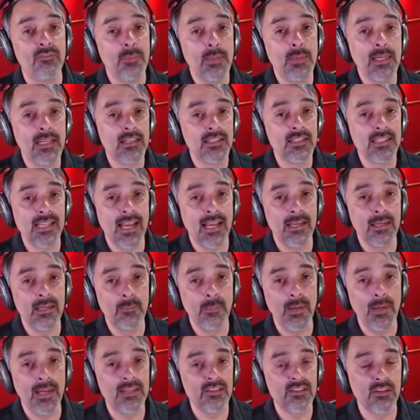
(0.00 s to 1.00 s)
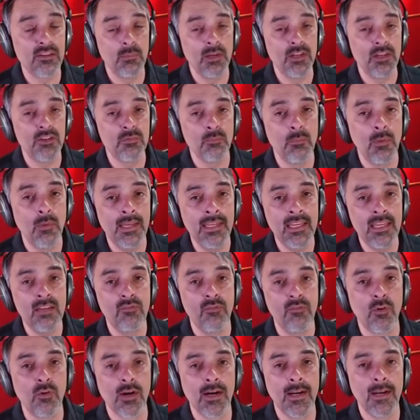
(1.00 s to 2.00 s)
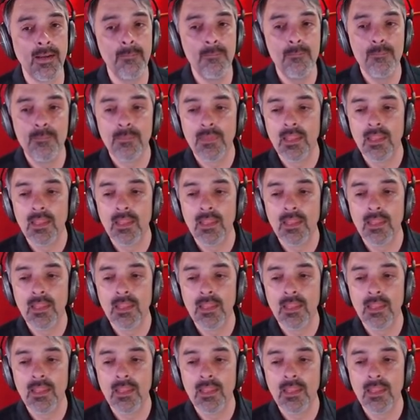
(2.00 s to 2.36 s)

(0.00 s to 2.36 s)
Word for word: because they had to pay so much money for it.